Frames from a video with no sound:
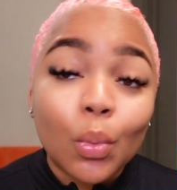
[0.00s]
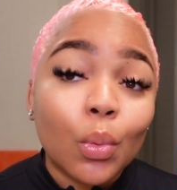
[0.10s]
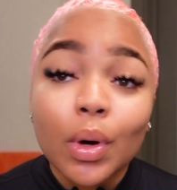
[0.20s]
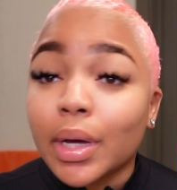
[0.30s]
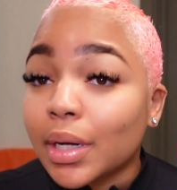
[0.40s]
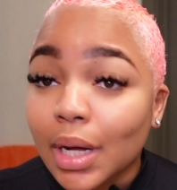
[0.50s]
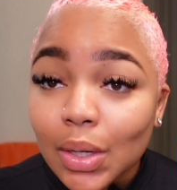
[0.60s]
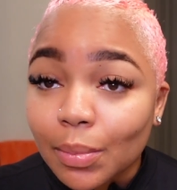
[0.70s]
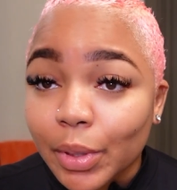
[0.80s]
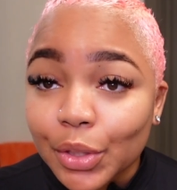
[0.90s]
what color
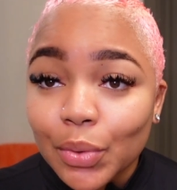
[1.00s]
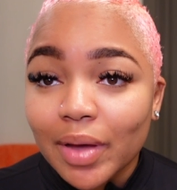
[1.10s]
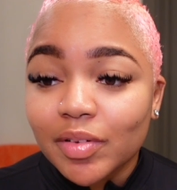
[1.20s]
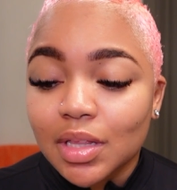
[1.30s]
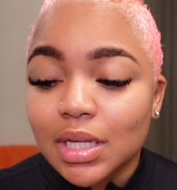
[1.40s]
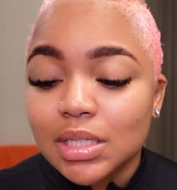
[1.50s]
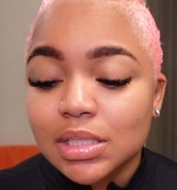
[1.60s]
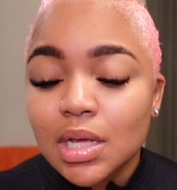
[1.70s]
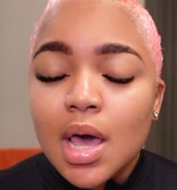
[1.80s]
I'm gonna do after this.